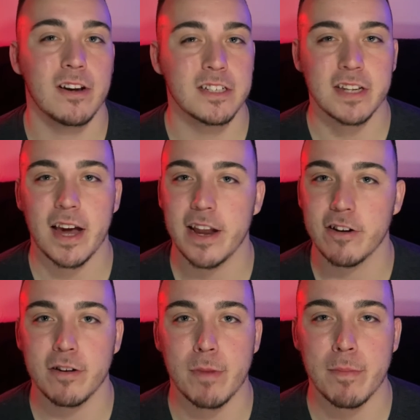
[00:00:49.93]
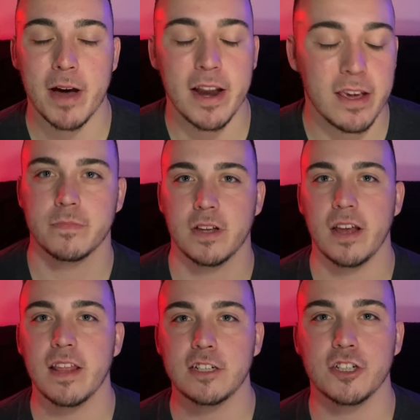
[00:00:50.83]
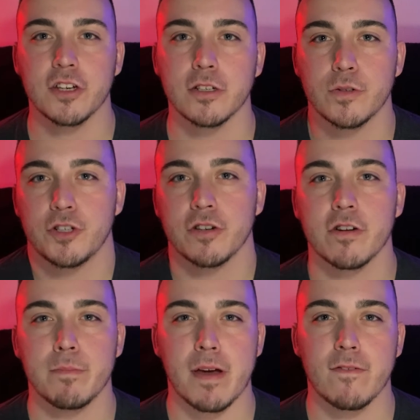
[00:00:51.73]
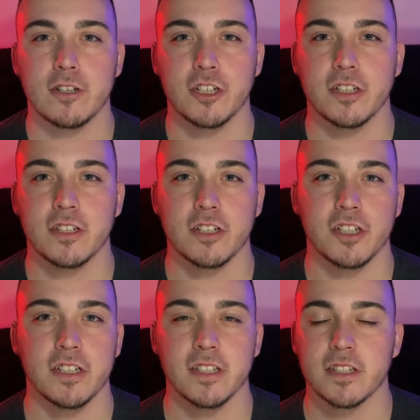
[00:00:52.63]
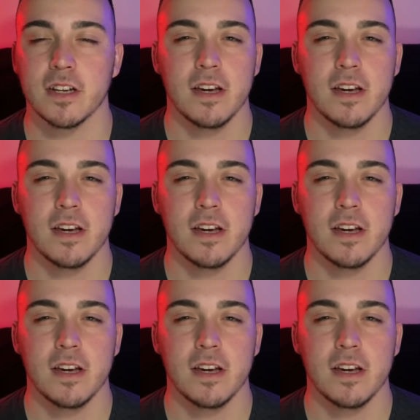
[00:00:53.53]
It's not entering my body. And that just goes with sugary beverages such as,